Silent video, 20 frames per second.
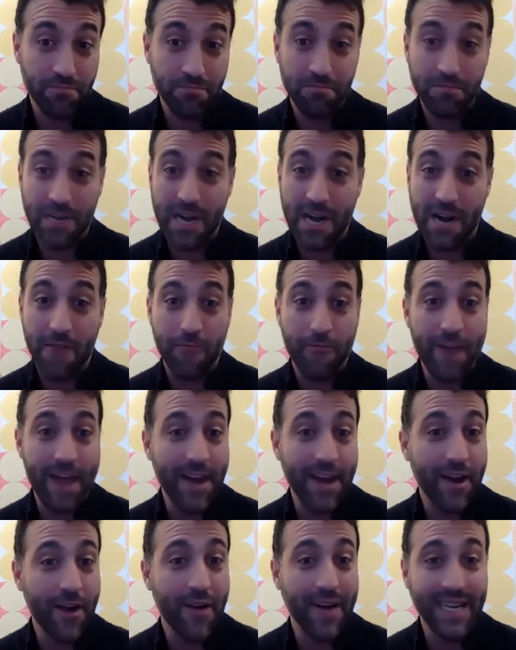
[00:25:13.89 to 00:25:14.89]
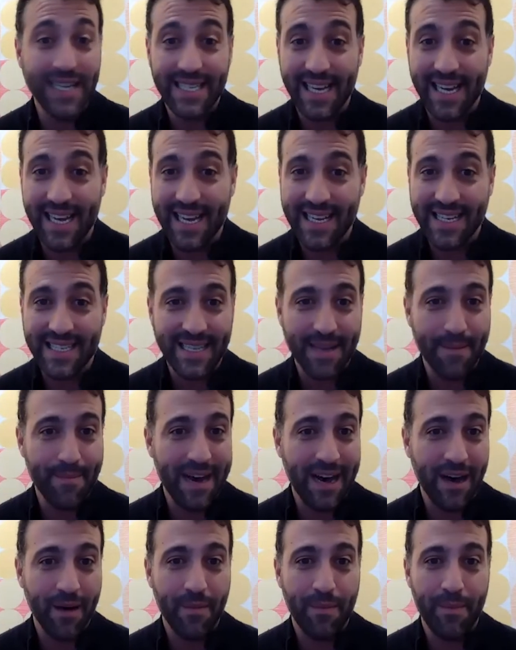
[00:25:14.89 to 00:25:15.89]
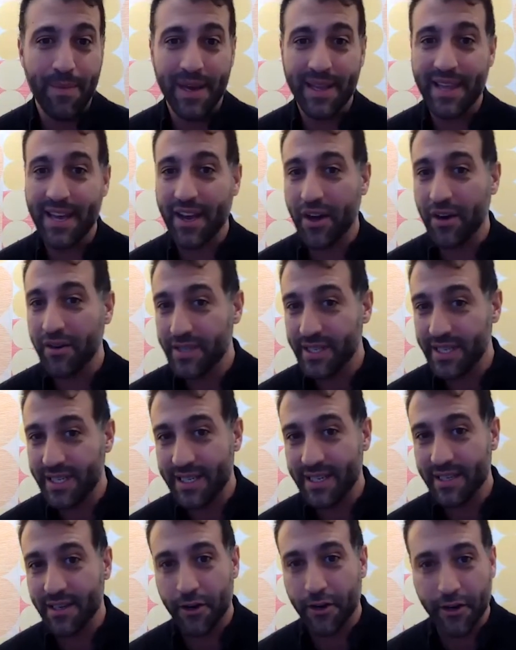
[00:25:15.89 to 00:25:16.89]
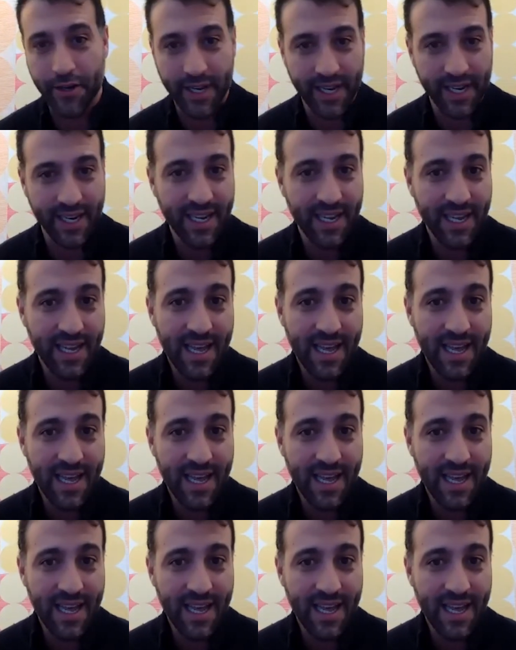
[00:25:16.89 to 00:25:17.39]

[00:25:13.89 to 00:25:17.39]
radical ideas about pedagogy, learning,